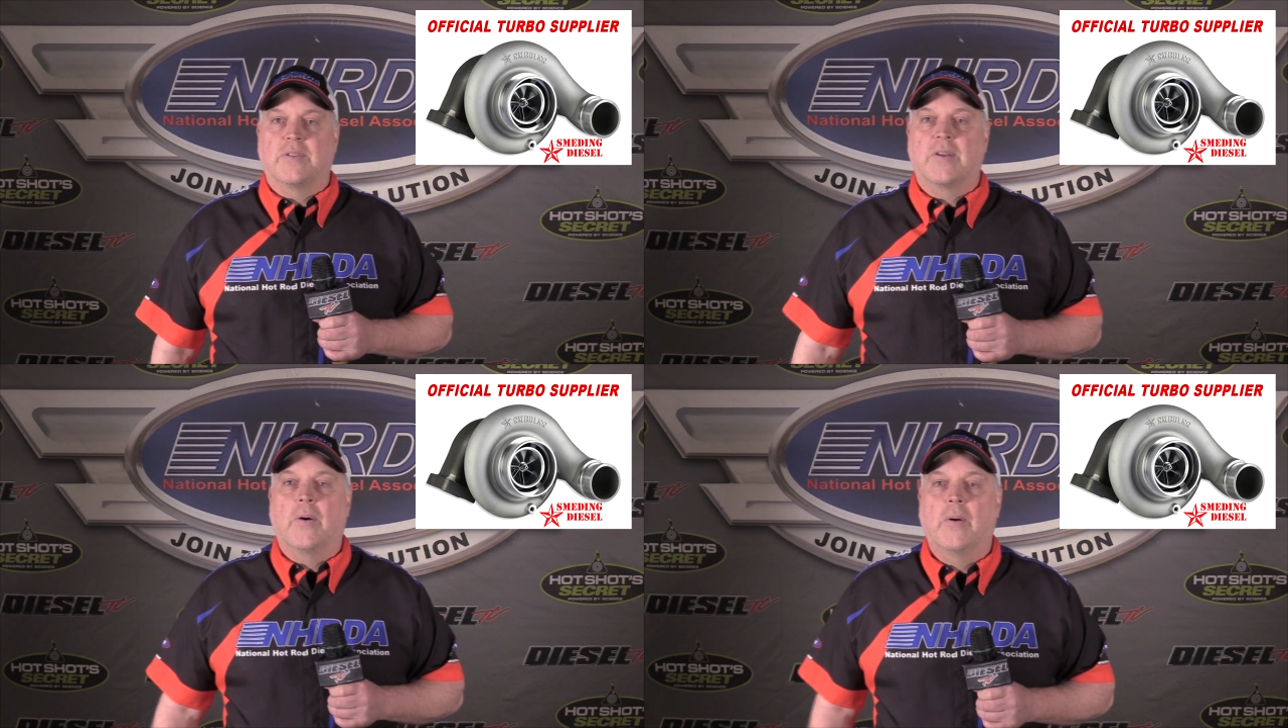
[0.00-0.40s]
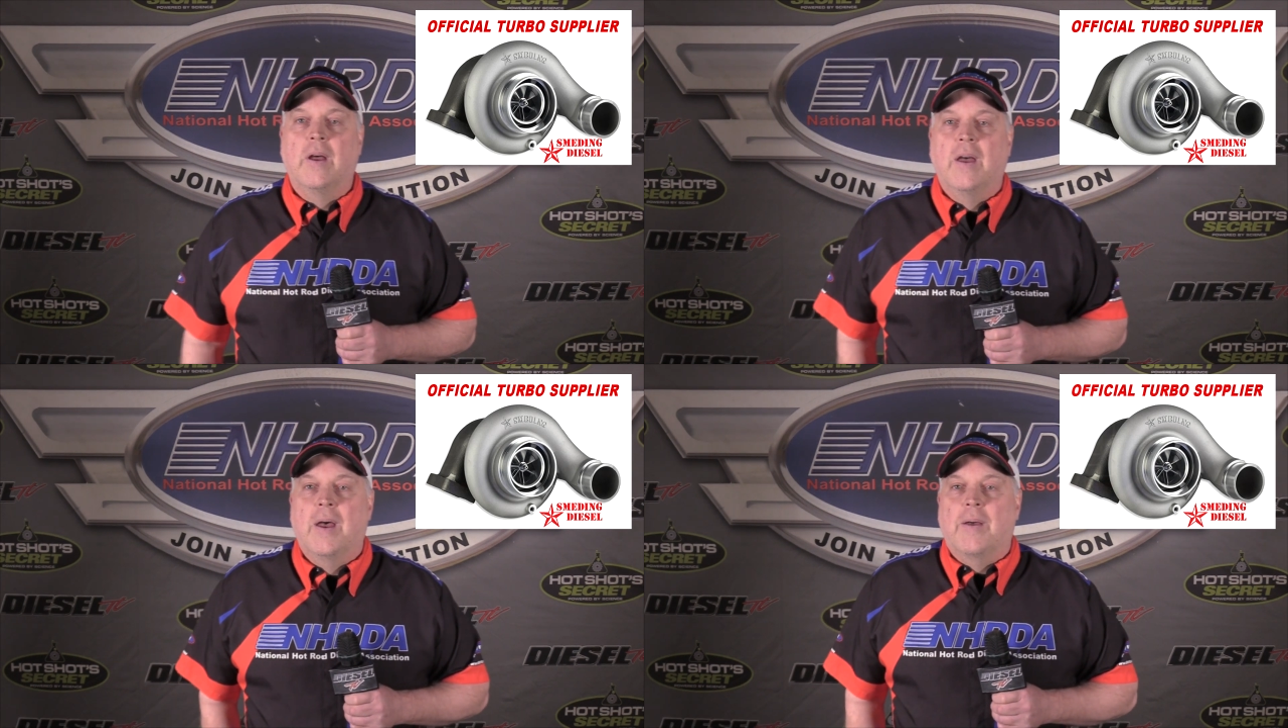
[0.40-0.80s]
So
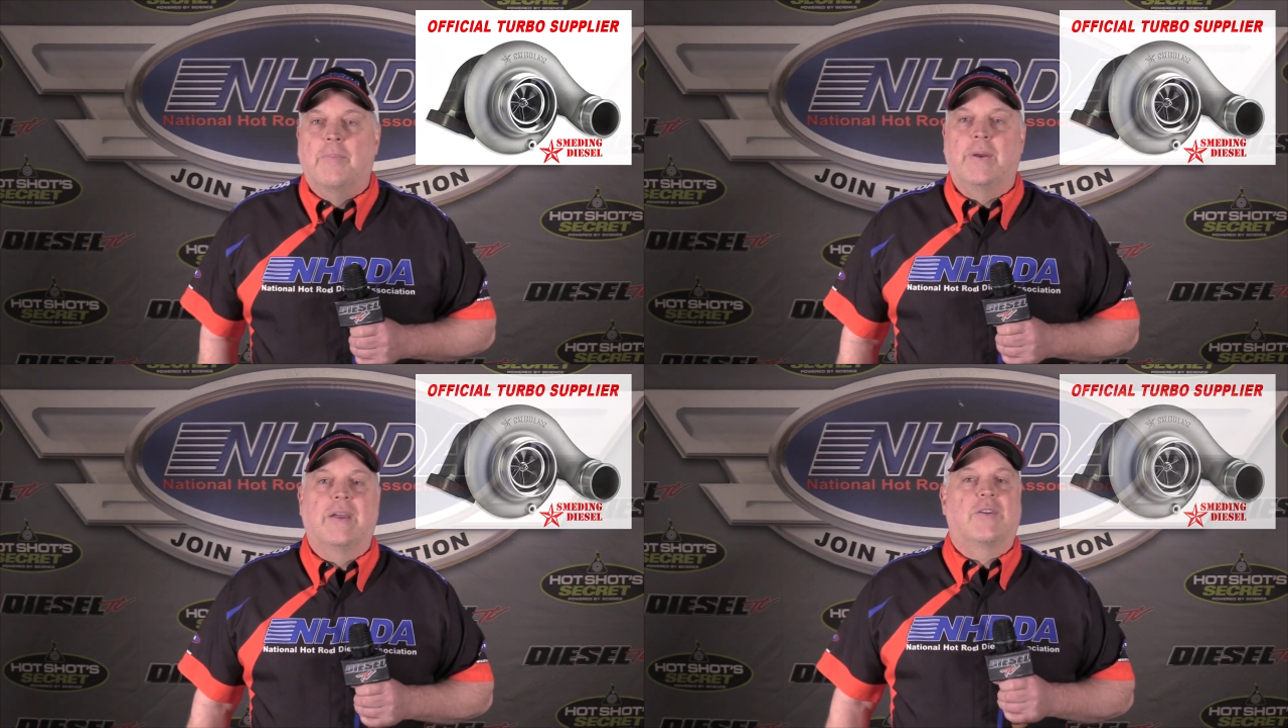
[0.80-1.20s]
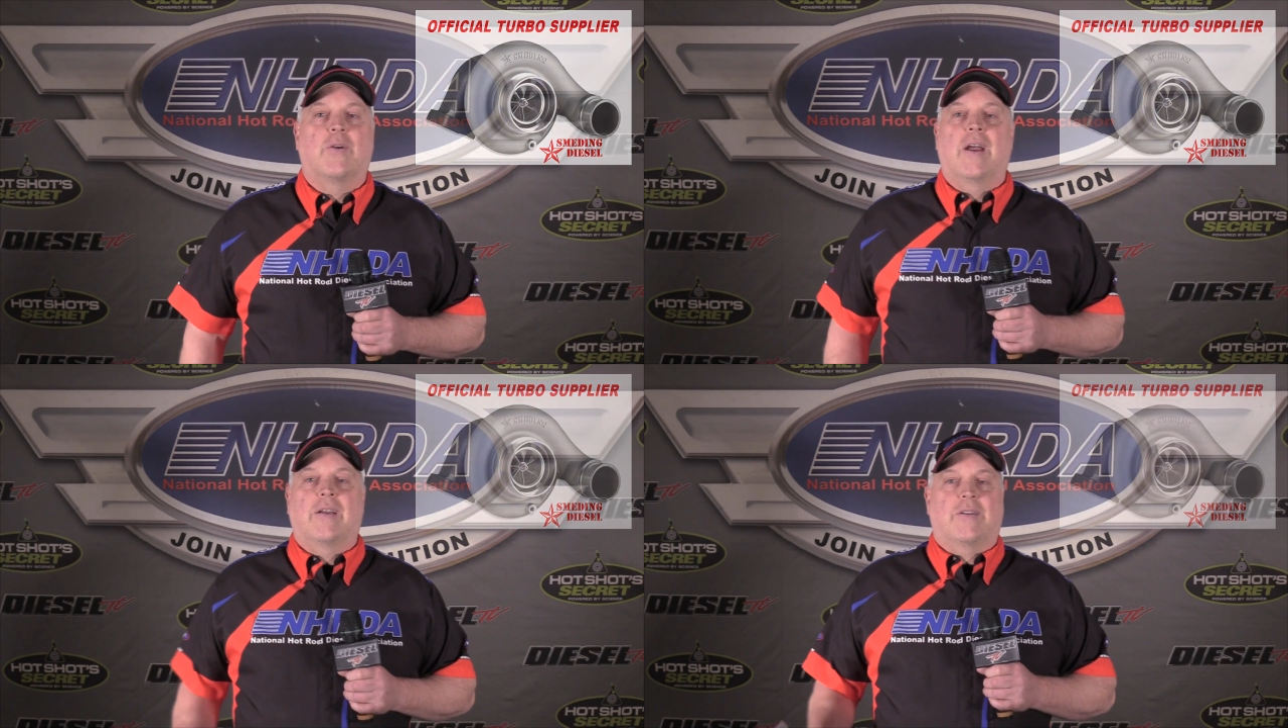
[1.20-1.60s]
big
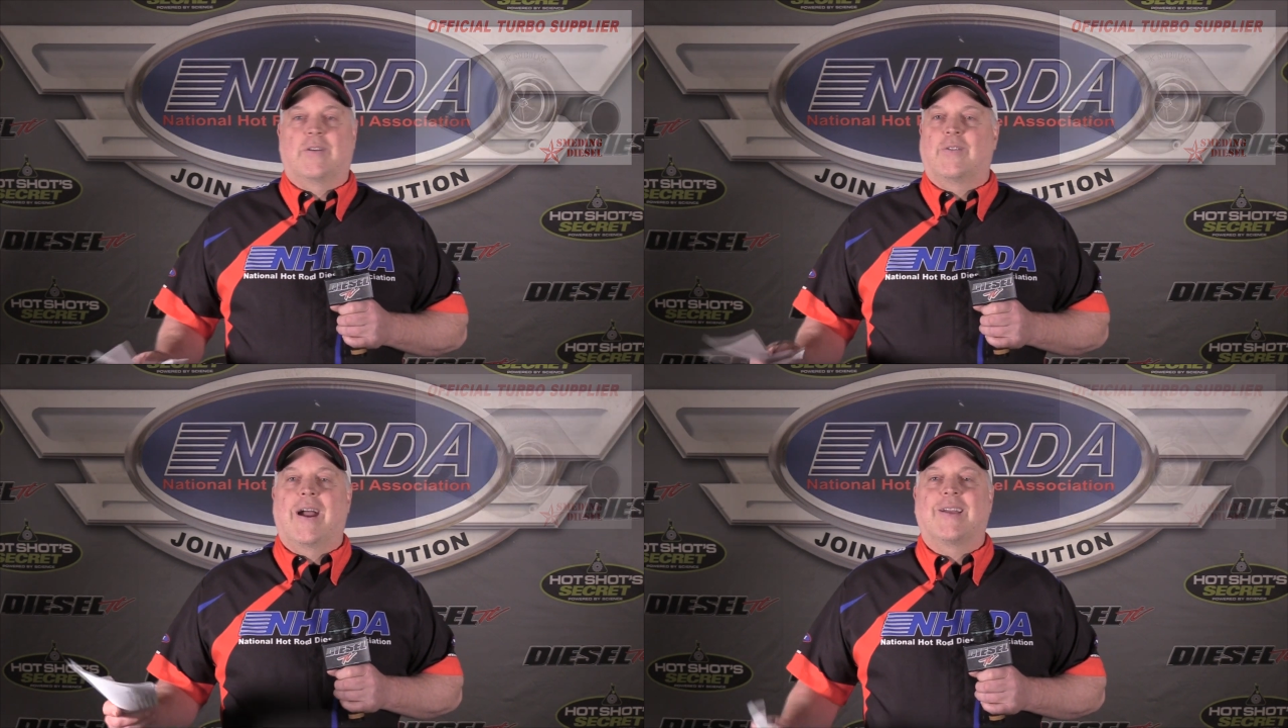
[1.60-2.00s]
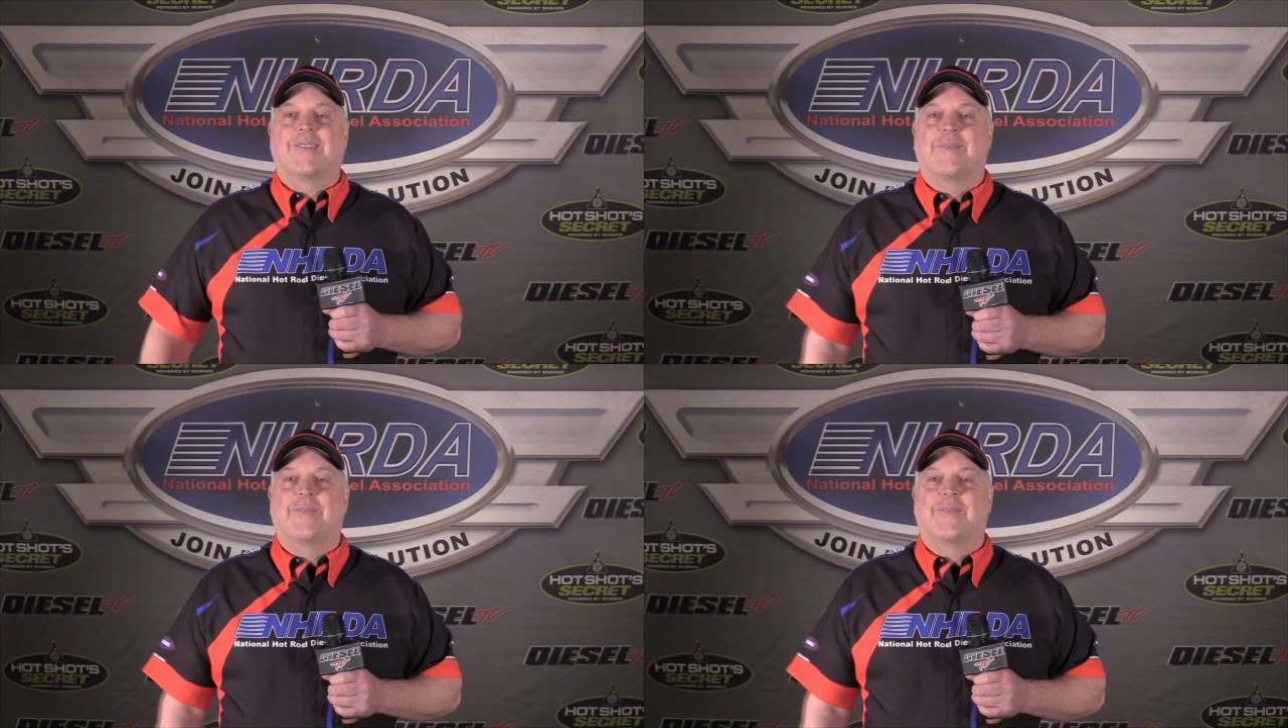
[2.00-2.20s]
congrats